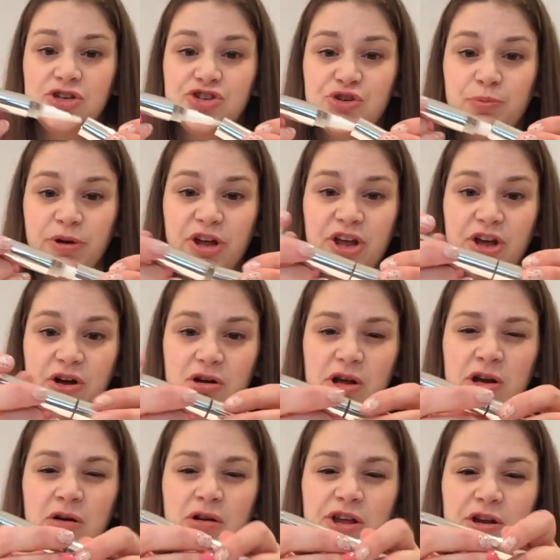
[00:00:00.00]
Super cute.
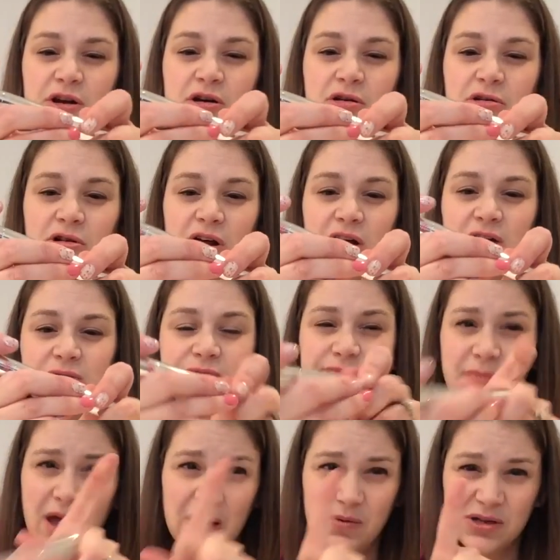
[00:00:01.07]
You know, cuticle oil,
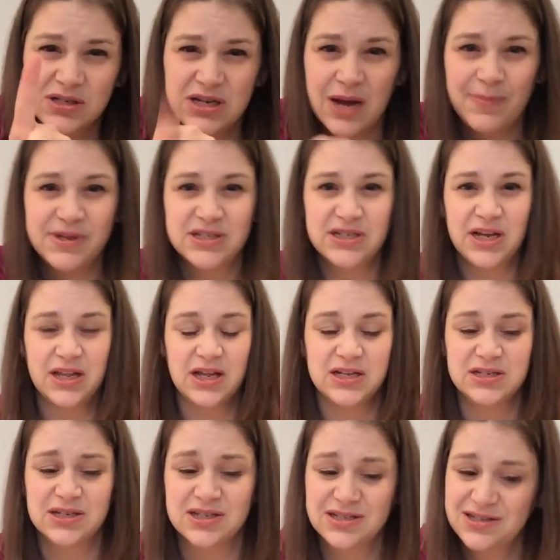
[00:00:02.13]
I will stop and say this,
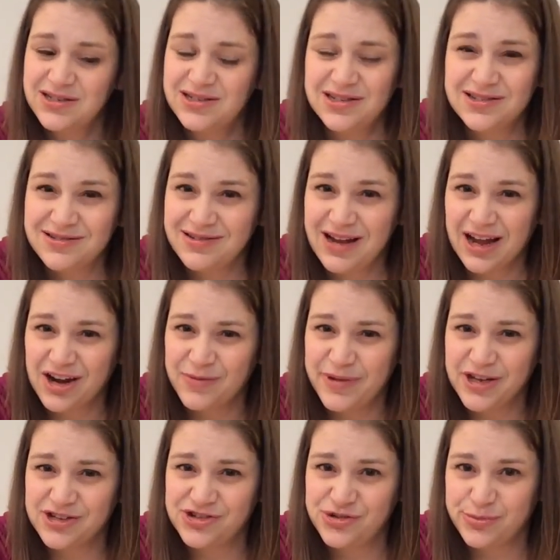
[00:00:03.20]
because this is not going to
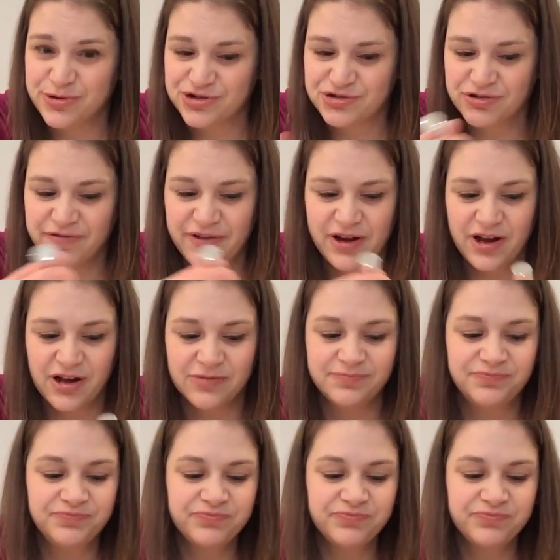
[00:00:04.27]
be a super short video.